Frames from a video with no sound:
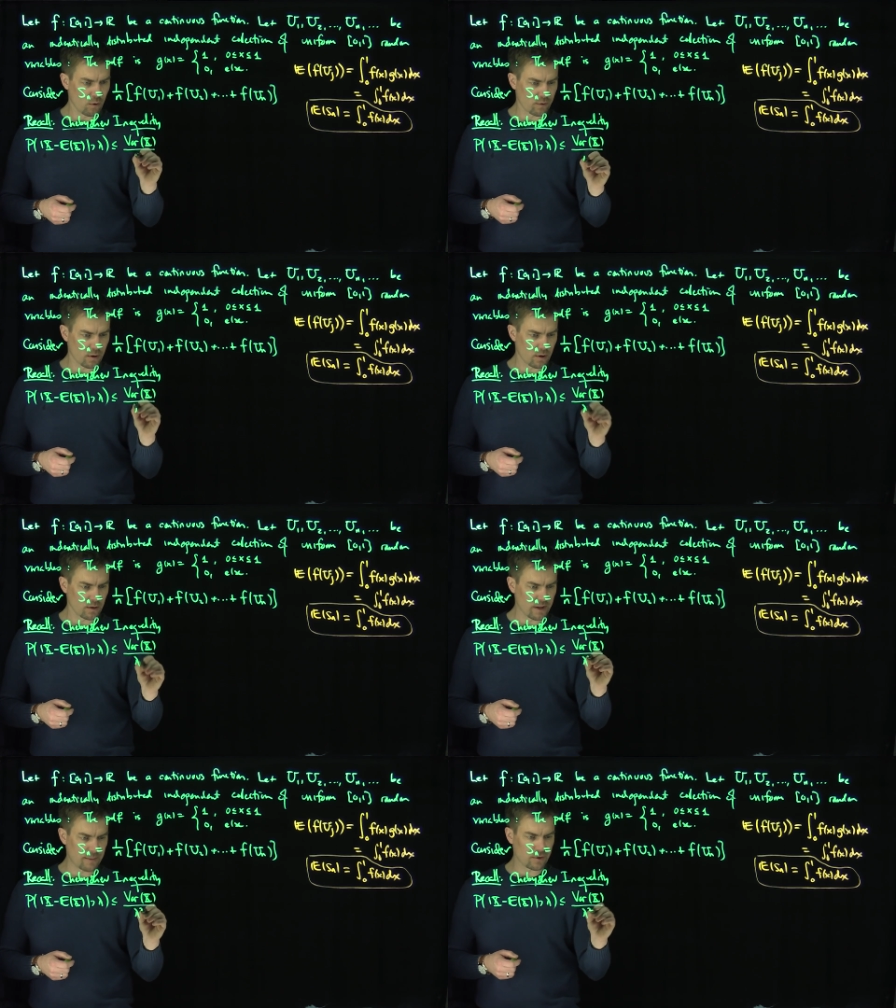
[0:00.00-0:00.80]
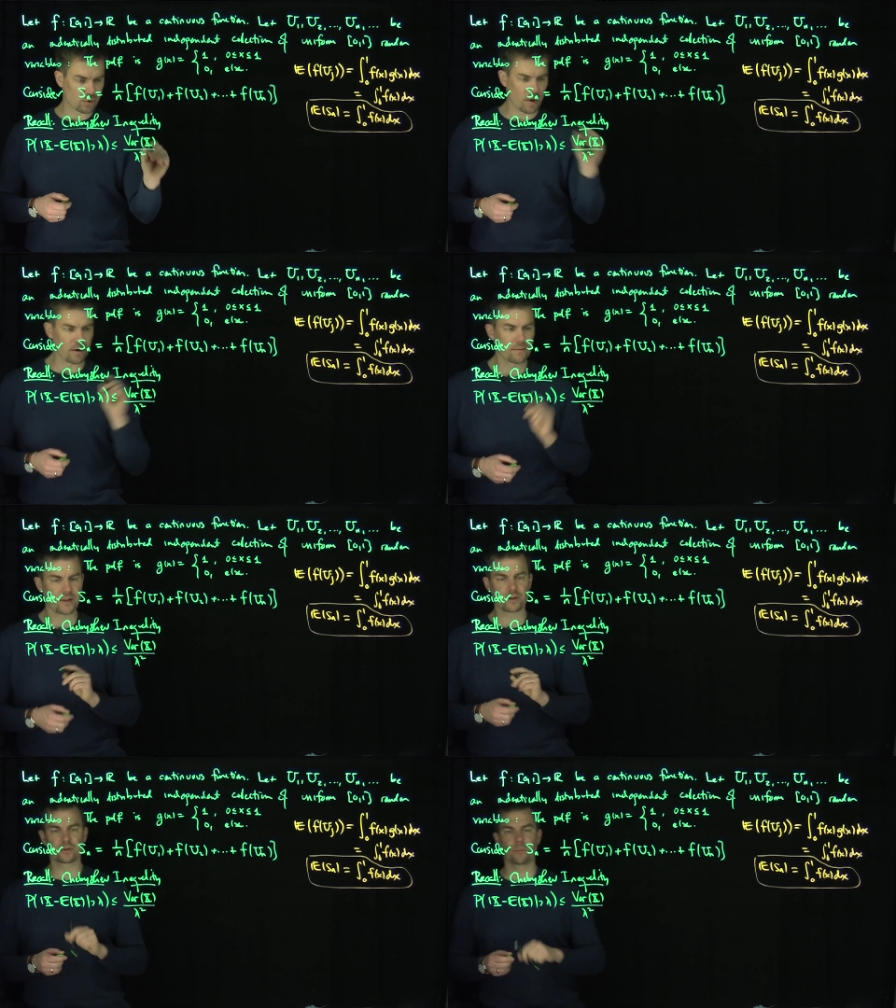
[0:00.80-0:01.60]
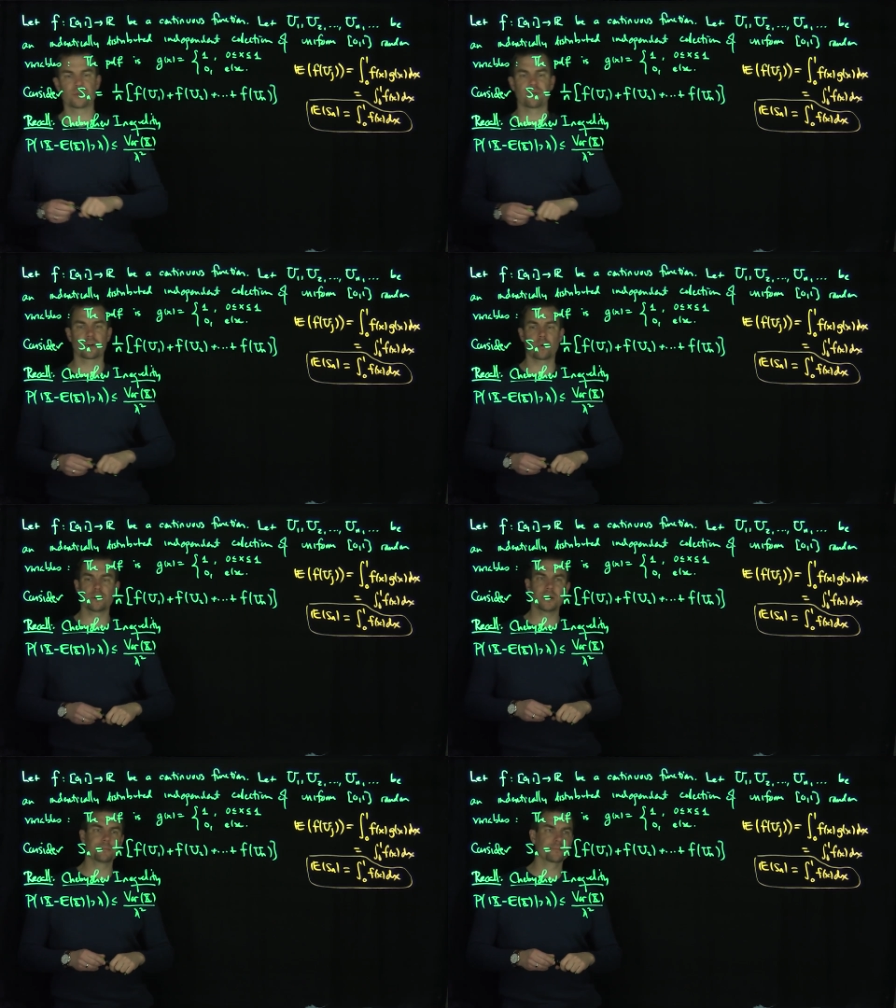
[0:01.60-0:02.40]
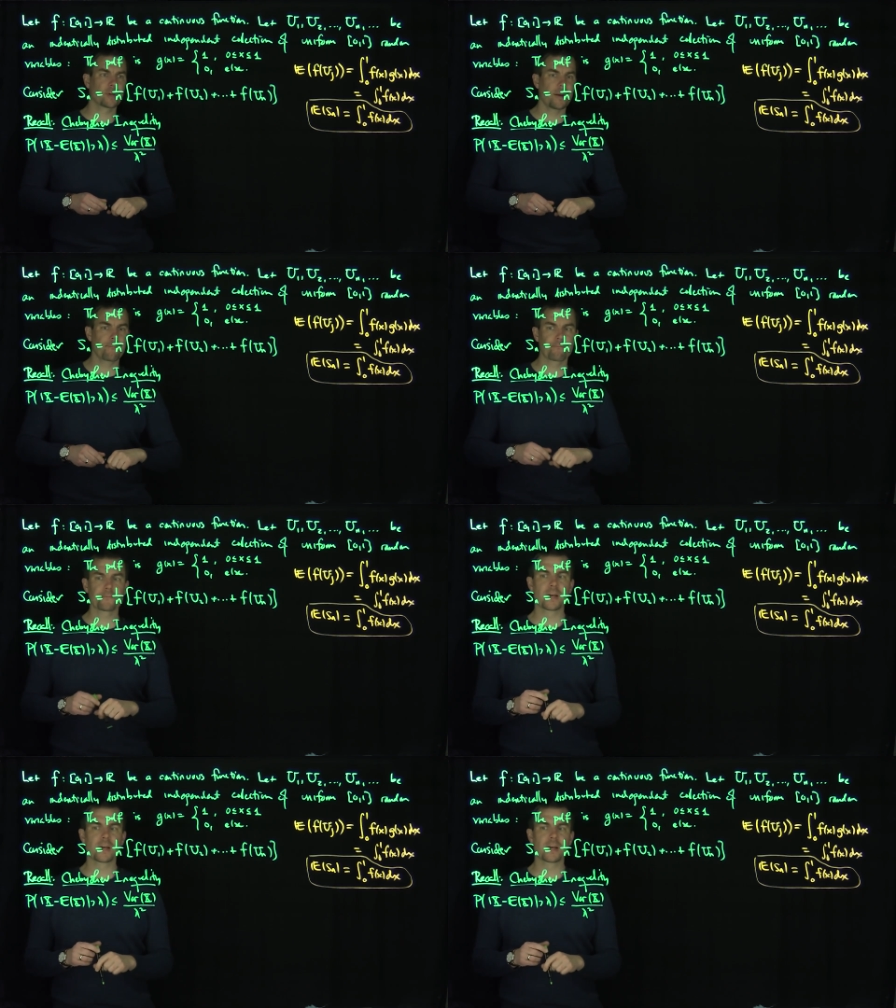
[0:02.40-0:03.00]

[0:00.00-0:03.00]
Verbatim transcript: over lambda squared. That's our Chebyshev inequality, okay?